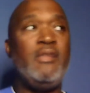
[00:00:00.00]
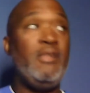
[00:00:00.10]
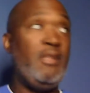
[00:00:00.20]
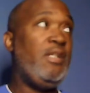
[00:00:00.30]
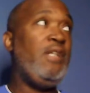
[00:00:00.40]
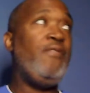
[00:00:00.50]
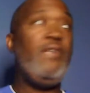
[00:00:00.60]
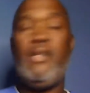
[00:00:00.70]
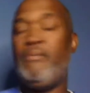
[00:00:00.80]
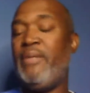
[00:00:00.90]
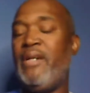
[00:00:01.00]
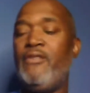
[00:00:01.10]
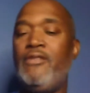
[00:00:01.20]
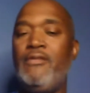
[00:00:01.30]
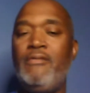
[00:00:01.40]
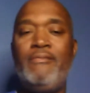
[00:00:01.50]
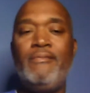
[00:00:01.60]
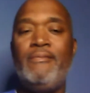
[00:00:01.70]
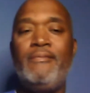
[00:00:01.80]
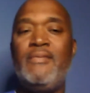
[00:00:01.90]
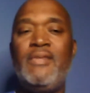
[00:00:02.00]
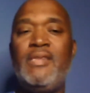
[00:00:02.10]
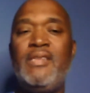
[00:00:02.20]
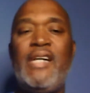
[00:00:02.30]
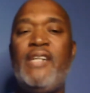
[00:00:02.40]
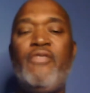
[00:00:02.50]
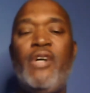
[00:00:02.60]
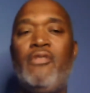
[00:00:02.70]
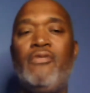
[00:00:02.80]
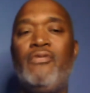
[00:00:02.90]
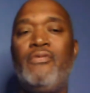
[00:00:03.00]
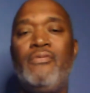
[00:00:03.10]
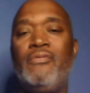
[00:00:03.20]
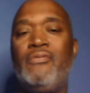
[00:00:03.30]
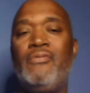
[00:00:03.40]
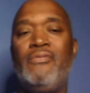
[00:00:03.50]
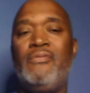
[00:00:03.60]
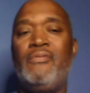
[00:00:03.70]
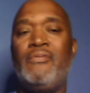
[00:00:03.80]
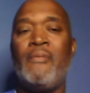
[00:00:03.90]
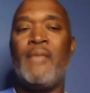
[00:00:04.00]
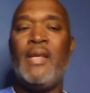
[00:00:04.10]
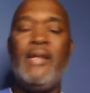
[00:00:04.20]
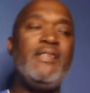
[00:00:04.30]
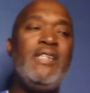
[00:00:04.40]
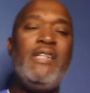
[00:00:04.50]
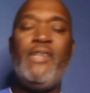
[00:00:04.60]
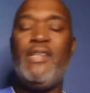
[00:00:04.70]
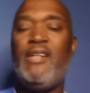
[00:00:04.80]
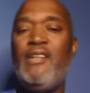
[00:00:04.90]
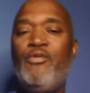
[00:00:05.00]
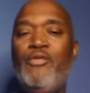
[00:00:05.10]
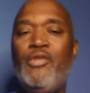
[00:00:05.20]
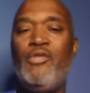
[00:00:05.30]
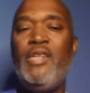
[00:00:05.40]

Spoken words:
the TV in the bedroom, not even on. And the TV in the living room, we